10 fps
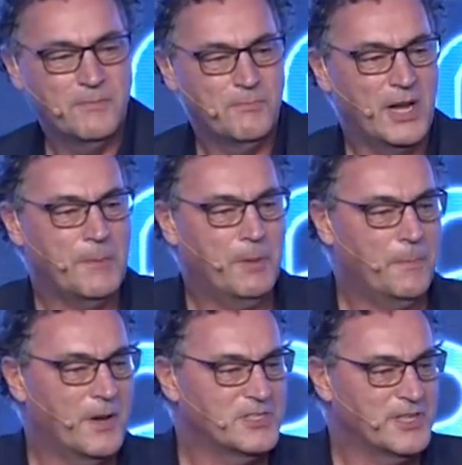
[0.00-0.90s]
Many
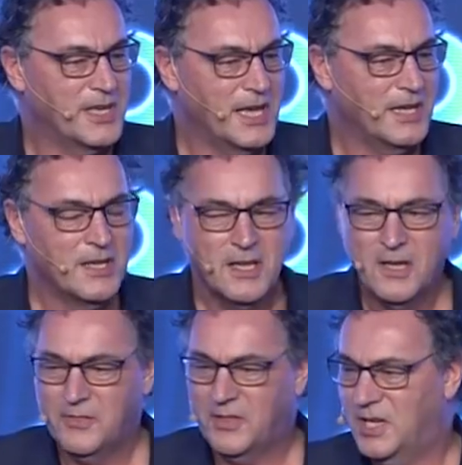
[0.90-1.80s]
people are saying
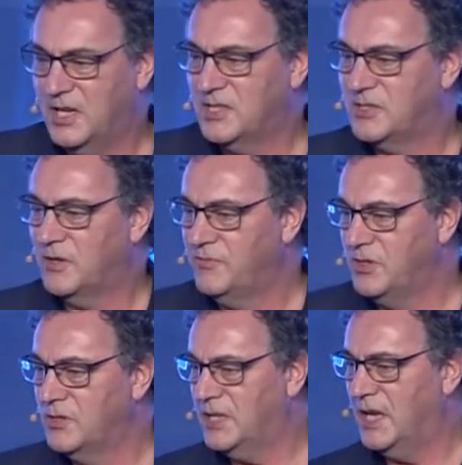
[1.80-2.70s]
the kids of
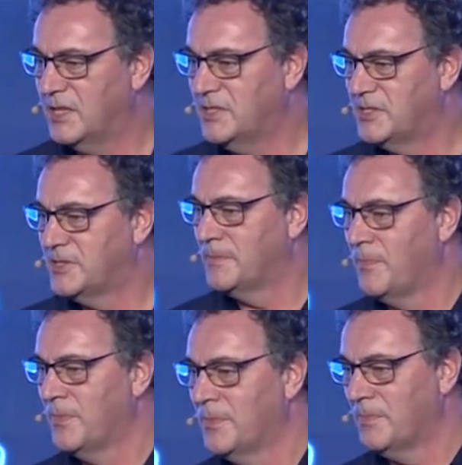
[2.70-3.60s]
your kids,
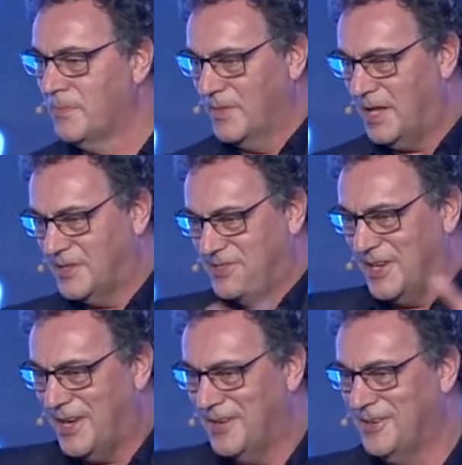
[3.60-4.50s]
let's
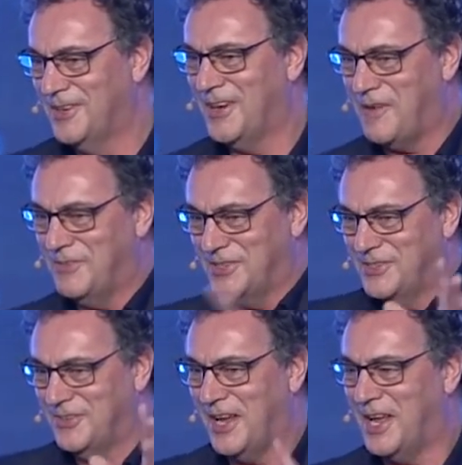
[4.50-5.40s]
say, you know,
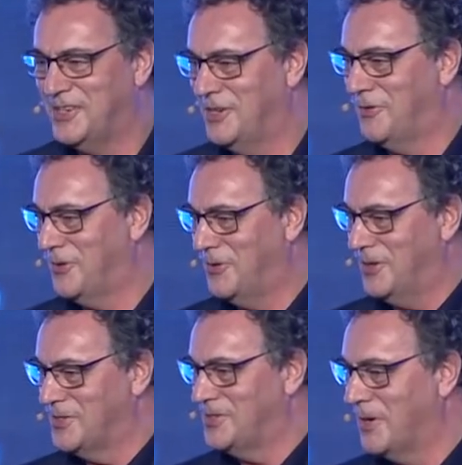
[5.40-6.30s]
average age here,
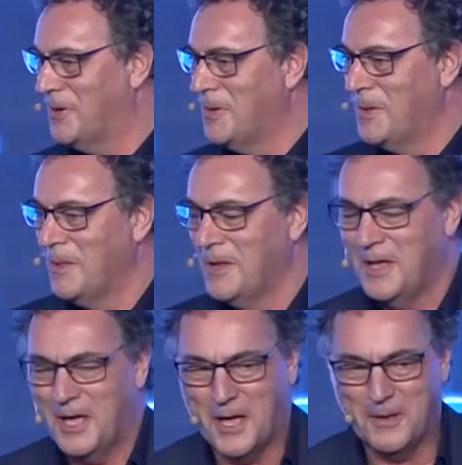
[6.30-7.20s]
thirty or so,
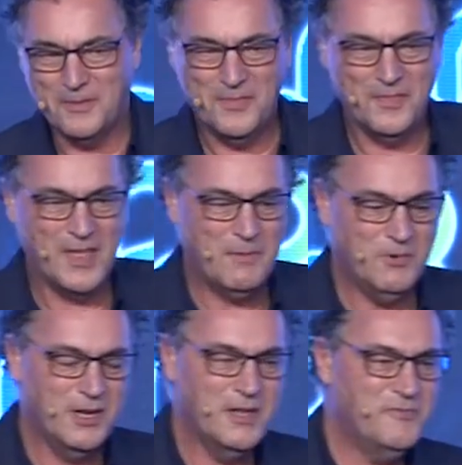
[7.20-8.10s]
Uh, they
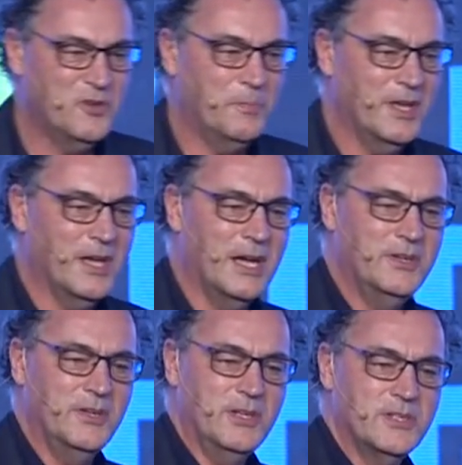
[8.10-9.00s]
will live to be one
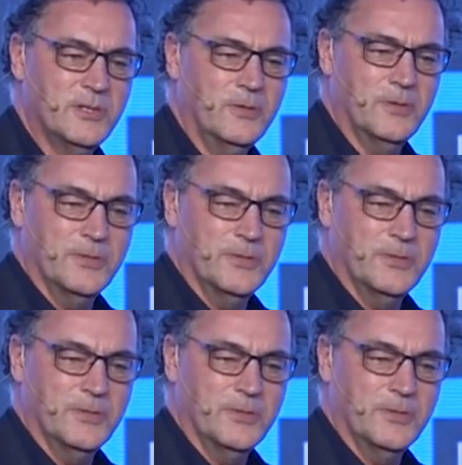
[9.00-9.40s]
hundred years old.